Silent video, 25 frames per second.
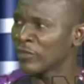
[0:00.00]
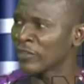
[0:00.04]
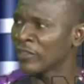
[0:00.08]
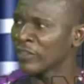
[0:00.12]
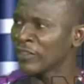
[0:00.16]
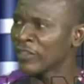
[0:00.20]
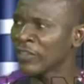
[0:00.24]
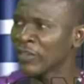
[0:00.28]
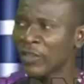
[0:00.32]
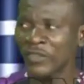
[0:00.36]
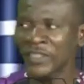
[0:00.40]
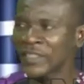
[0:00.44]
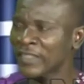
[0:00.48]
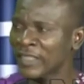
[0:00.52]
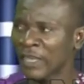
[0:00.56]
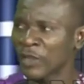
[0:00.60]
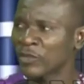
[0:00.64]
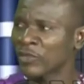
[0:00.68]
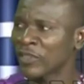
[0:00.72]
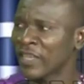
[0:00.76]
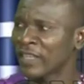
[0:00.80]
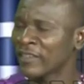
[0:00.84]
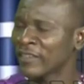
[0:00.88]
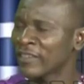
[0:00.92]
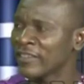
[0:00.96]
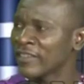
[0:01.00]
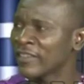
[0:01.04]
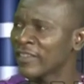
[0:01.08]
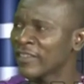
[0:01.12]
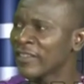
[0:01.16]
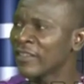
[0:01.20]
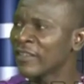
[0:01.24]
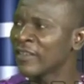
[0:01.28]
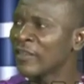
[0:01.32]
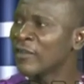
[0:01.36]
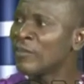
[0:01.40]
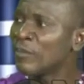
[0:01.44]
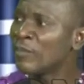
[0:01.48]
not thousands,
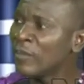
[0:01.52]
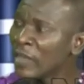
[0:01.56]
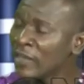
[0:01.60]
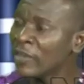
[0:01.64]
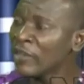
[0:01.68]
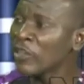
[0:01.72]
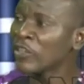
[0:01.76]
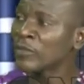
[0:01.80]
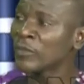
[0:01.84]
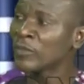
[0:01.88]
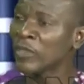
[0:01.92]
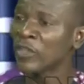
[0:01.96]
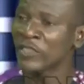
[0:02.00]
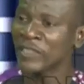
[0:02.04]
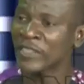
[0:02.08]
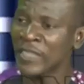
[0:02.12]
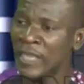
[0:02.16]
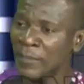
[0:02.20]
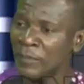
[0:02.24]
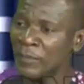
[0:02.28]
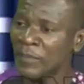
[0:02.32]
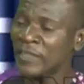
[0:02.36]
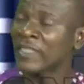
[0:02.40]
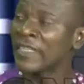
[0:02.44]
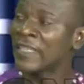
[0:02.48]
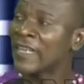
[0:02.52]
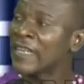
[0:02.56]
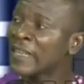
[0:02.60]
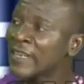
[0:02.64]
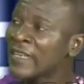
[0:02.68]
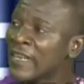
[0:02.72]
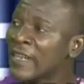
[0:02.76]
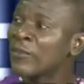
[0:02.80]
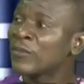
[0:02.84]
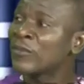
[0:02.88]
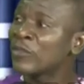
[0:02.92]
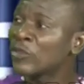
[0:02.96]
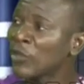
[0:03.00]
millions, because APC
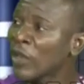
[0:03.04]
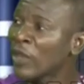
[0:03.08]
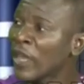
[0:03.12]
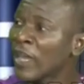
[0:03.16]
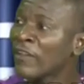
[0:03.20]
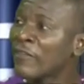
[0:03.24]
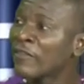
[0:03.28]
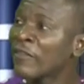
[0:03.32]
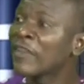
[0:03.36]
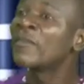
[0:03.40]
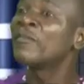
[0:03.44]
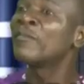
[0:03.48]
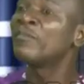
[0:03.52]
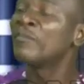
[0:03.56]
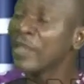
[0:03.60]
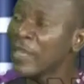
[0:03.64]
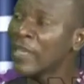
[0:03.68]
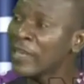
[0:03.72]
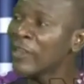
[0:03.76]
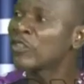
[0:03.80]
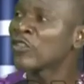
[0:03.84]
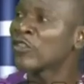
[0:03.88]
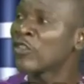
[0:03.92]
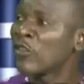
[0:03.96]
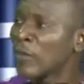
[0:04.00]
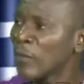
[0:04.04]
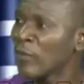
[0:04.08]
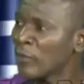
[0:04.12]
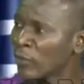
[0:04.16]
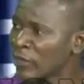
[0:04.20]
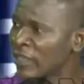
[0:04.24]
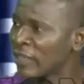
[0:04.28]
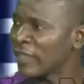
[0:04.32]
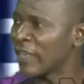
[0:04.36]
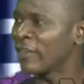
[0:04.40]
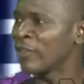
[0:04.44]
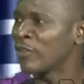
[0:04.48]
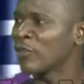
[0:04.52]
claimed to have millions of people in
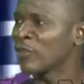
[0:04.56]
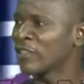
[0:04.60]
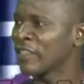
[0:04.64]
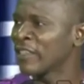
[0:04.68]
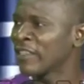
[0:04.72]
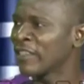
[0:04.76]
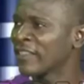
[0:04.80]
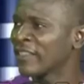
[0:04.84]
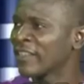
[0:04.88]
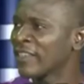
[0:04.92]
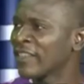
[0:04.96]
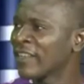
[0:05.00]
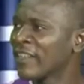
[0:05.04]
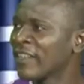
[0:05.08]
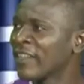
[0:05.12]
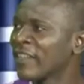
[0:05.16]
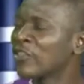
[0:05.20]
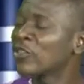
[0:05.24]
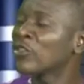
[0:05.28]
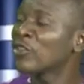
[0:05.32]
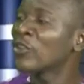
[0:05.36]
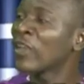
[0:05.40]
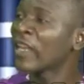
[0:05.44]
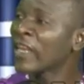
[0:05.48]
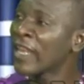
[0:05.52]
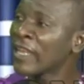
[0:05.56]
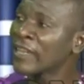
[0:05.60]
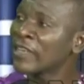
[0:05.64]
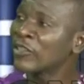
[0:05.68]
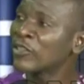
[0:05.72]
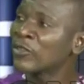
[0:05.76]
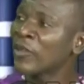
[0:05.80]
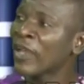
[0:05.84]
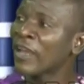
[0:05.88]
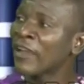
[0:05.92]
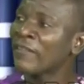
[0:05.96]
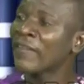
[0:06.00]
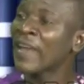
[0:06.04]
Edo State. So you are likely to
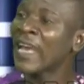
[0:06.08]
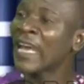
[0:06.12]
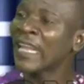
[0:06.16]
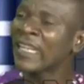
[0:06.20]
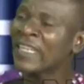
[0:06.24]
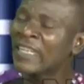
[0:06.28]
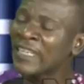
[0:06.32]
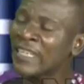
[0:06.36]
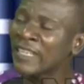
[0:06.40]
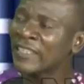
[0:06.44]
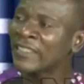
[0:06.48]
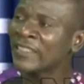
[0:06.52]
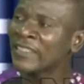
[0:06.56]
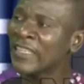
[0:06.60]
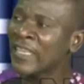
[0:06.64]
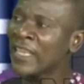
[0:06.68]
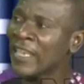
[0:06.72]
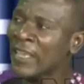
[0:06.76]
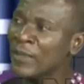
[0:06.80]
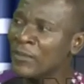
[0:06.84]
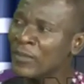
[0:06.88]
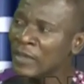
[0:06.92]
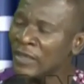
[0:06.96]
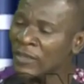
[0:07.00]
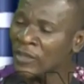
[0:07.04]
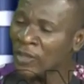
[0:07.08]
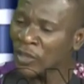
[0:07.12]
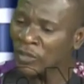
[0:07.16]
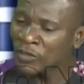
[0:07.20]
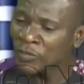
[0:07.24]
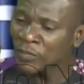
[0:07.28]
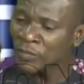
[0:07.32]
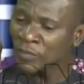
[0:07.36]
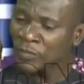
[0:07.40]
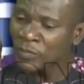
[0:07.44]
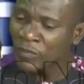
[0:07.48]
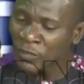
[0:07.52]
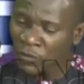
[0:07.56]
have at least a million,
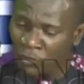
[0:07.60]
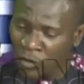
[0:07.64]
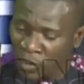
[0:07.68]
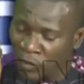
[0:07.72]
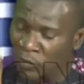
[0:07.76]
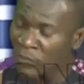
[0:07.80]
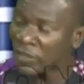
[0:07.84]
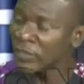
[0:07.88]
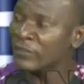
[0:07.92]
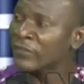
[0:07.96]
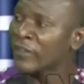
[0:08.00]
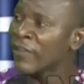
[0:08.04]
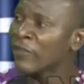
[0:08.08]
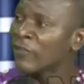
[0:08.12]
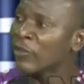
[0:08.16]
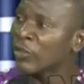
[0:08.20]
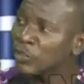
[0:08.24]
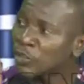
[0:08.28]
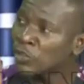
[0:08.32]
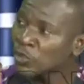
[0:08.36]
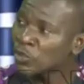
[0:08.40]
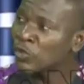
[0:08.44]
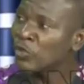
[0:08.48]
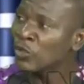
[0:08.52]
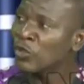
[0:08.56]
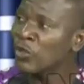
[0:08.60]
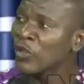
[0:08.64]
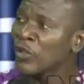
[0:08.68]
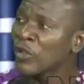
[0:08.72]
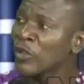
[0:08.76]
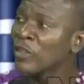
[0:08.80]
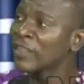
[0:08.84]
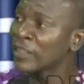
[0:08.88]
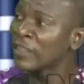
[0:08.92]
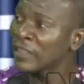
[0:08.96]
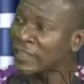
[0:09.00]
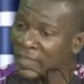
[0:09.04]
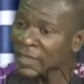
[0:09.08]
1.5 or 2,
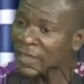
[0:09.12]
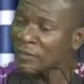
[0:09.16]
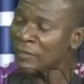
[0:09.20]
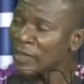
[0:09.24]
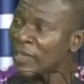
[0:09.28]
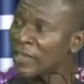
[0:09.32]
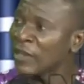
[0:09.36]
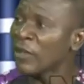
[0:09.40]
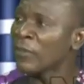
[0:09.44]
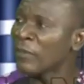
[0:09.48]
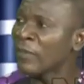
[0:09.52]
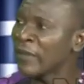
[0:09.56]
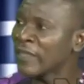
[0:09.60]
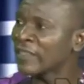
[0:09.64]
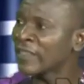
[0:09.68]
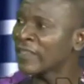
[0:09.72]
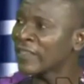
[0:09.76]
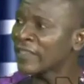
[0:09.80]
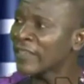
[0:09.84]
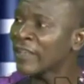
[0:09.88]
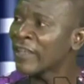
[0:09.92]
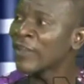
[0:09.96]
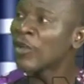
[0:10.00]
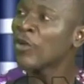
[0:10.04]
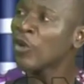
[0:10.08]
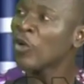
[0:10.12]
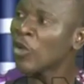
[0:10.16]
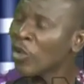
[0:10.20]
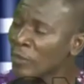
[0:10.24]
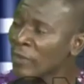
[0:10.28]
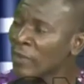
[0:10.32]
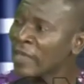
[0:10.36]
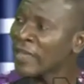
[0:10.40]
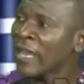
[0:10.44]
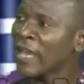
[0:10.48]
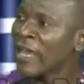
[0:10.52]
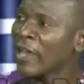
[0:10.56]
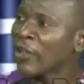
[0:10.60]
3 million persons
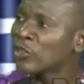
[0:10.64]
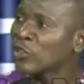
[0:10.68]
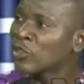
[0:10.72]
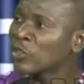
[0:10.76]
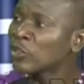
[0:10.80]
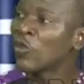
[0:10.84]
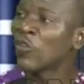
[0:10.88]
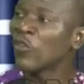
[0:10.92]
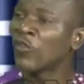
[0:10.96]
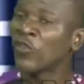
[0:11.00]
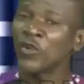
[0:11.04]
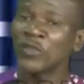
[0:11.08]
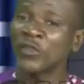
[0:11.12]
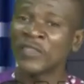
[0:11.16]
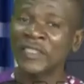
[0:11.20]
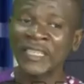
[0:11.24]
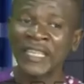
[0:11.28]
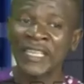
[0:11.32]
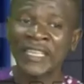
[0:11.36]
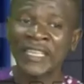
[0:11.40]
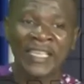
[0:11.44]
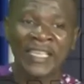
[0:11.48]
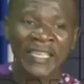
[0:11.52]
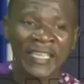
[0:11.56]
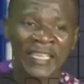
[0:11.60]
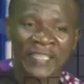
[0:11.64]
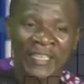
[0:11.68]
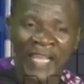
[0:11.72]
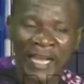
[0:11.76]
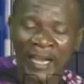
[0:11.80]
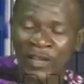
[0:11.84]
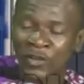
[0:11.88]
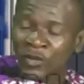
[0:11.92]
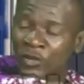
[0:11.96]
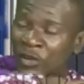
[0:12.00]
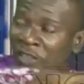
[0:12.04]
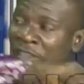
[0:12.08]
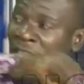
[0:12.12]
coming out to vote
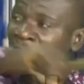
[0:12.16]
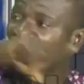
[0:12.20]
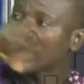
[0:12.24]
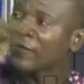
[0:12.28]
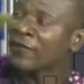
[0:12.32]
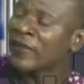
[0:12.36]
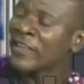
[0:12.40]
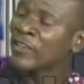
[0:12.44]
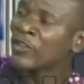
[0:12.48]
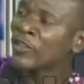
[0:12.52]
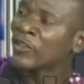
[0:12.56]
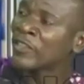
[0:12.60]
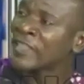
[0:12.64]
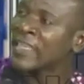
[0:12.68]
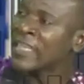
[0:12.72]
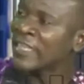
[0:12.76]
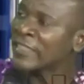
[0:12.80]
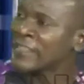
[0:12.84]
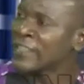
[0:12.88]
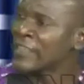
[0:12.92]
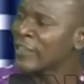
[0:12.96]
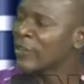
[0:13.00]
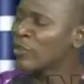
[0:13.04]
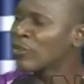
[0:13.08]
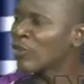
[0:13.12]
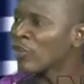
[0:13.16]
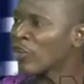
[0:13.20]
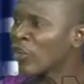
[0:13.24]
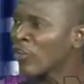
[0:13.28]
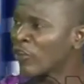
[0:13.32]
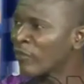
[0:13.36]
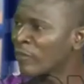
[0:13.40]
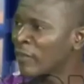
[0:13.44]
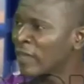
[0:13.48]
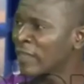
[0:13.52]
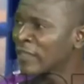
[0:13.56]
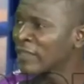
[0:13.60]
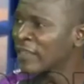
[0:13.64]
across the various 18 local
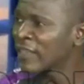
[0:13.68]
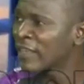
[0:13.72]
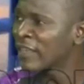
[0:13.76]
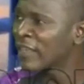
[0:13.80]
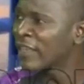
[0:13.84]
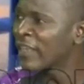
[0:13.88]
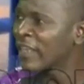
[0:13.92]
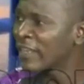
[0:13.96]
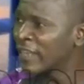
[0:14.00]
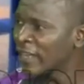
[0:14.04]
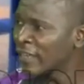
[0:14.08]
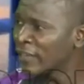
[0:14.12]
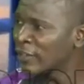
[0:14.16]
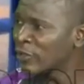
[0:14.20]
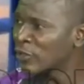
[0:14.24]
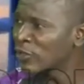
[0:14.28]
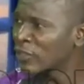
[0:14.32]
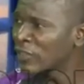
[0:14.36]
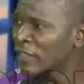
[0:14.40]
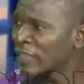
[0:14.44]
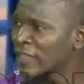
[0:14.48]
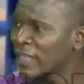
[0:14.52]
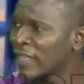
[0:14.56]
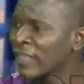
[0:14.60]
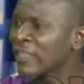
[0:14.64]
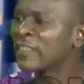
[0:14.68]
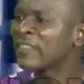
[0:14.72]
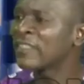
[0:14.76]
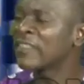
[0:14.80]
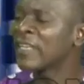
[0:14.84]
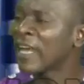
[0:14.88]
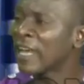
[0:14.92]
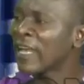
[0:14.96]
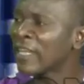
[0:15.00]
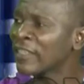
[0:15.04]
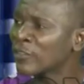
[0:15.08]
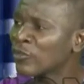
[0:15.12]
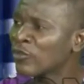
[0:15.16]
governments in Edo State. Yeah,
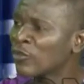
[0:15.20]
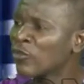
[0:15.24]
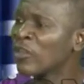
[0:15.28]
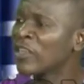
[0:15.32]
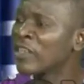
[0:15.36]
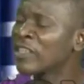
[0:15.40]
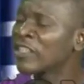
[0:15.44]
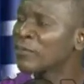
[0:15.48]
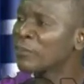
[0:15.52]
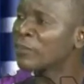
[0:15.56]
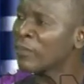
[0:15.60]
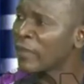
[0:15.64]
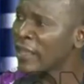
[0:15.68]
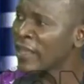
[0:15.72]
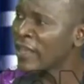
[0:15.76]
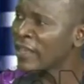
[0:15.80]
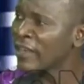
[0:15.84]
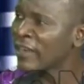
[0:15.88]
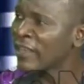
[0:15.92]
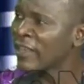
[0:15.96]
that Sado, will spell